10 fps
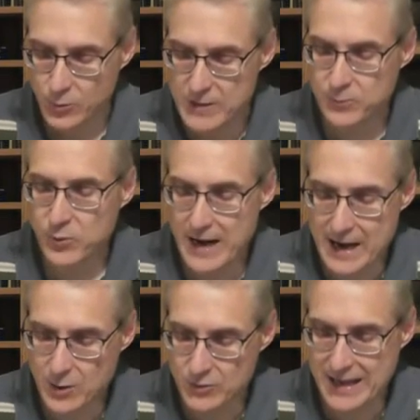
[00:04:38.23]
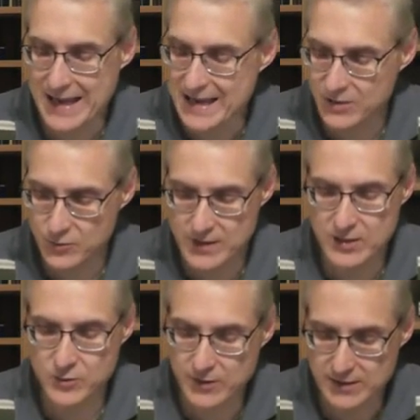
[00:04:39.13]
proud, angry,
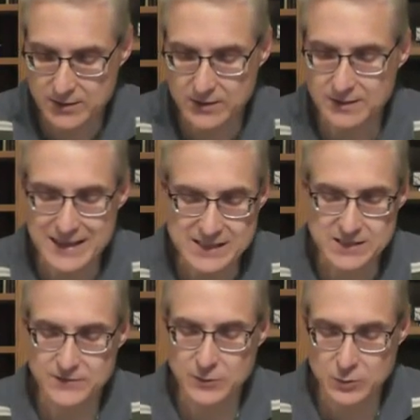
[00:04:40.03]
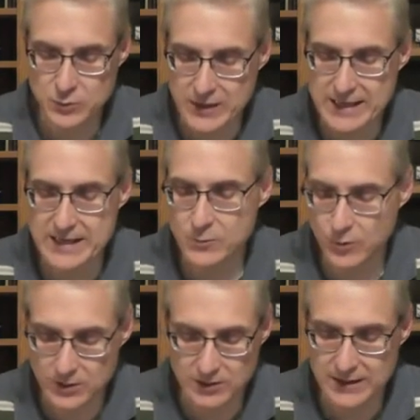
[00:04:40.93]
critical, lustful, greedy,
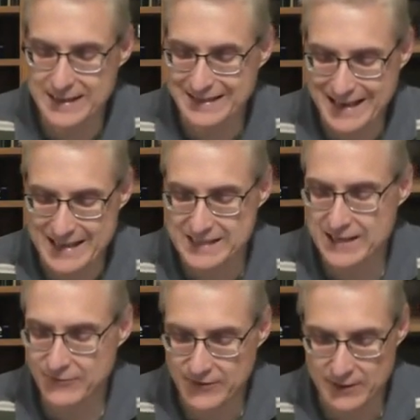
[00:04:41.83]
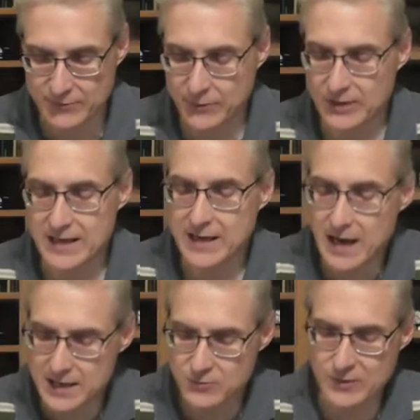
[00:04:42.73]
worldly, lazy, fearful,
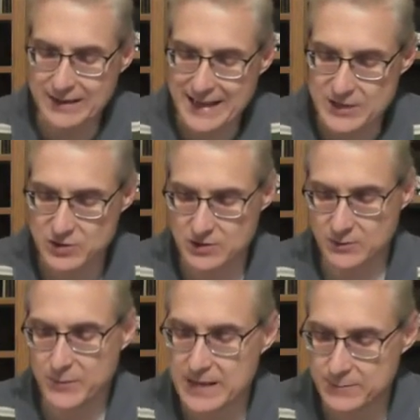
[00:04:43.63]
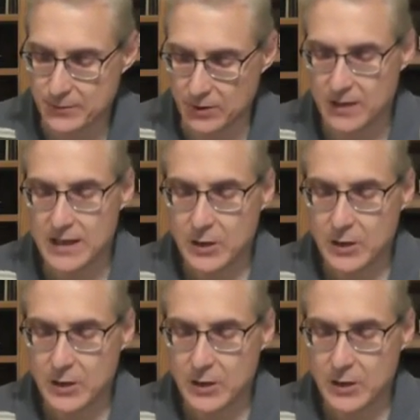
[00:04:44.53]
unrelational people,